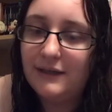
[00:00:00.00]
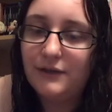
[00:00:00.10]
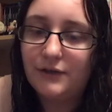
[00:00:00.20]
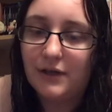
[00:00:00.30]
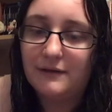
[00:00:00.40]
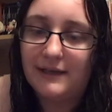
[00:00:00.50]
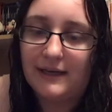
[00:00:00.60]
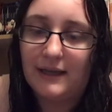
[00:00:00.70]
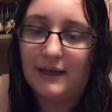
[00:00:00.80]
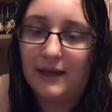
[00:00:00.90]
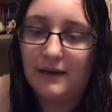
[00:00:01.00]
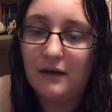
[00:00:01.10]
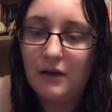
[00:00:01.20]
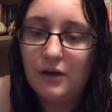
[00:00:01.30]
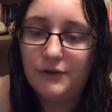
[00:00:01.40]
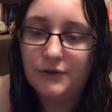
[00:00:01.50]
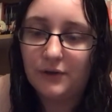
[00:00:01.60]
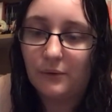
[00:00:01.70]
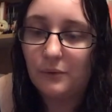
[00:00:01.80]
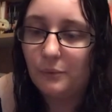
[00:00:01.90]
start dating again.
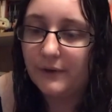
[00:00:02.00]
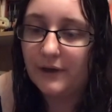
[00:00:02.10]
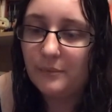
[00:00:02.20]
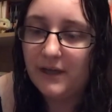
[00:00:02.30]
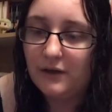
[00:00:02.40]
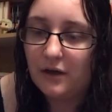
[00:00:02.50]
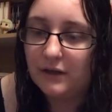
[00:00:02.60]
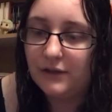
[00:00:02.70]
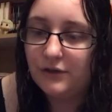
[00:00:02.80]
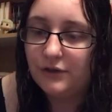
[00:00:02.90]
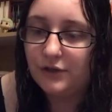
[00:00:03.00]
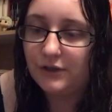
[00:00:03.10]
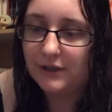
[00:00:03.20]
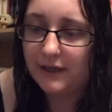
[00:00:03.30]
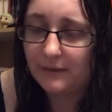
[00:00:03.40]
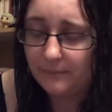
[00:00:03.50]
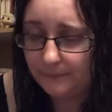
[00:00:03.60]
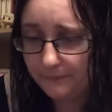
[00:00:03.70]
So, without my knowledge, she set up